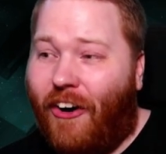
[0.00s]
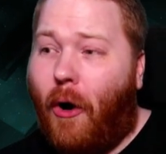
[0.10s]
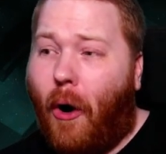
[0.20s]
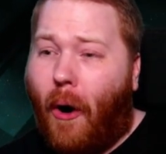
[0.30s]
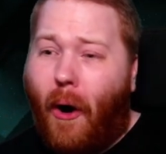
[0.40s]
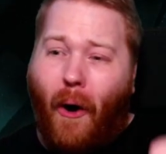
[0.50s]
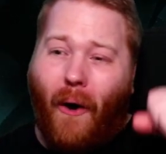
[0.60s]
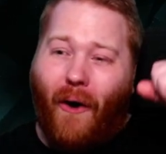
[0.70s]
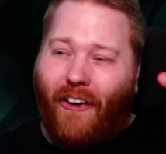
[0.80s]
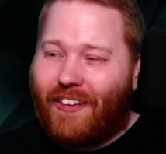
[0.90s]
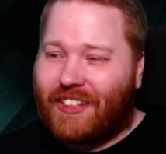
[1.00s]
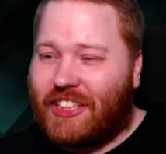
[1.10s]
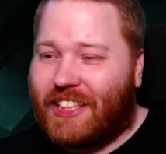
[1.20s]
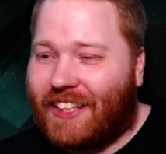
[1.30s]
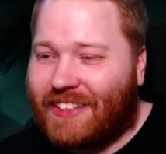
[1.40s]
Oh,
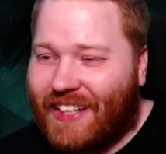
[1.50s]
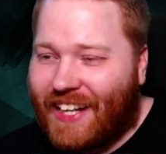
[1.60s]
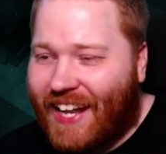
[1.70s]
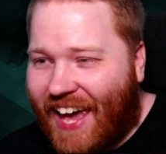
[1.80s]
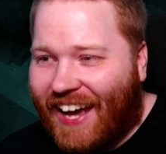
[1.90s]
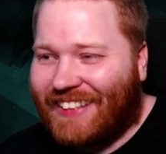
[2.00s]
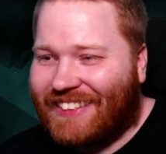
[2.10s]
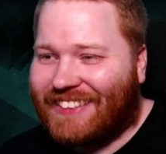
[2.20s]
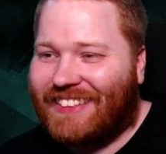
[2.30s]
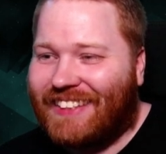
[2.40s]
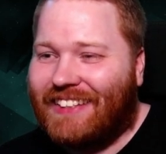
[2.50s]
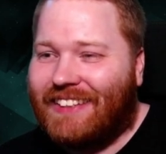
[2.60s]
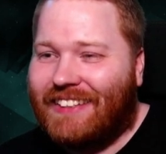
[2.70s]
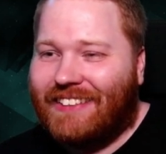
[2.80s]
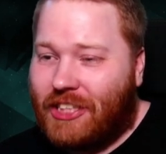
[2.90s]
she got the legs
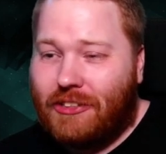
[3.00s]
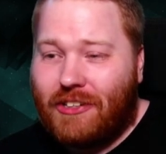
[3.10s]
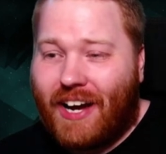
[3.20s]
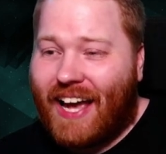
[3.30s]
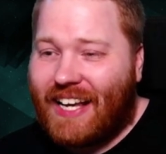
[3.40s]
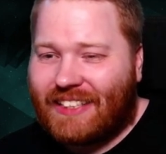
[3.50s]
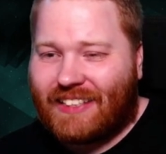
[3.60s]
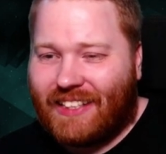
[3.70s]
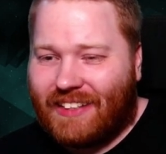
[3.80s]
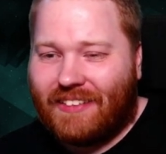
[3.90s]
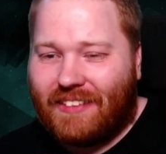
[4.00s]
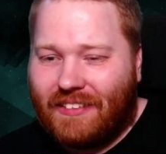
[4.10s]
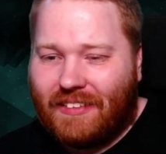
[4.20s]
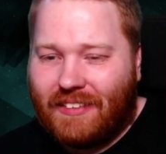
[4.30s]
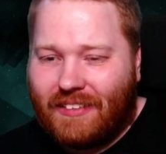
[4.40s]
too hasty.
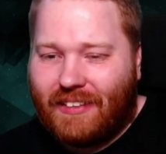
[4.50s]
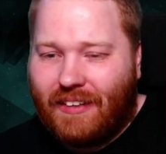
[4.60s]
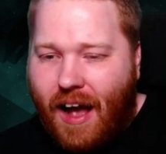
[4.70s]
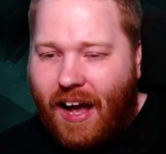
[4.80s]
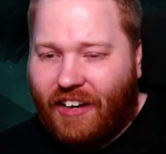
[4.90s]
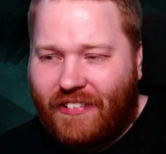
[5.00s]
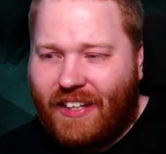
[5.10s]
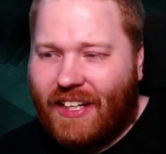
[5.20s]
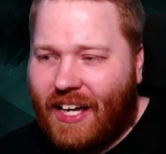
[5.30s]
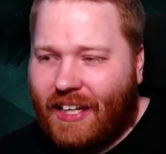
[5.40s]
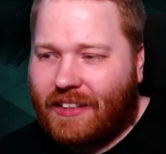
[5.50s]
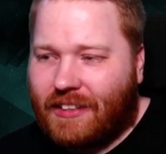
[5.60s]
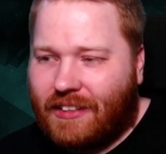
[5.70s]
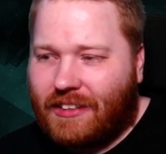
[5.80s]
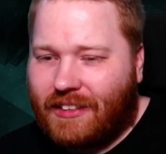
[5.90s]
I feel like
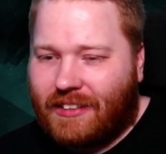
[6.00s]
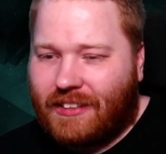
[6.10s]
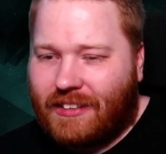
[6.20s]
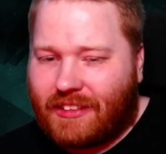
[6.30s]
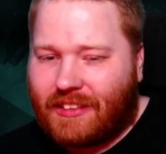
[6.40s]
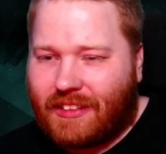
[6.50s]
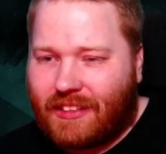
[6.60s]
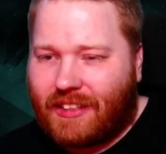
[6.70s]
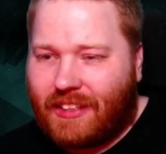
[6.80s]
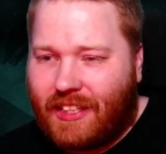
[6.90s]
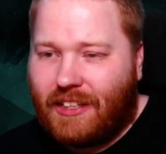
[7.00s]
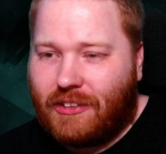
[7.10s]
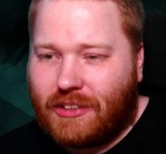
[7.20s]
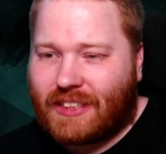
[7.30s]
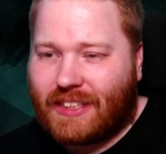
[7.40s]
he
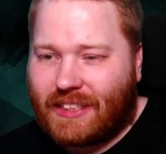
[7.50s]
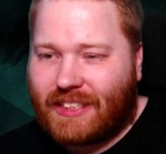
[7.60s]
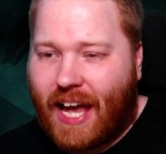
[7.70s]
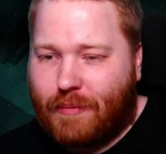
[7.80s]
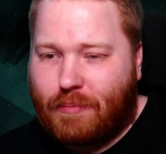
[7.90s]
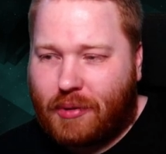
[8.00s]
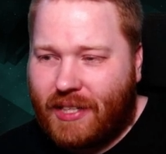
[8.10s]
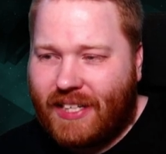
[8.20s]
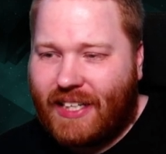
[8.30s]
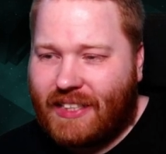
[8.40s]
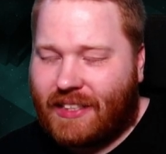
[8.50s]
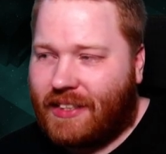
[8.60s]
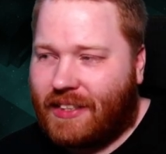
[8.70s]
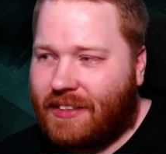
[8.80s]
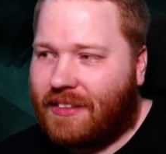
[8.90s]
loses his head pretty easily.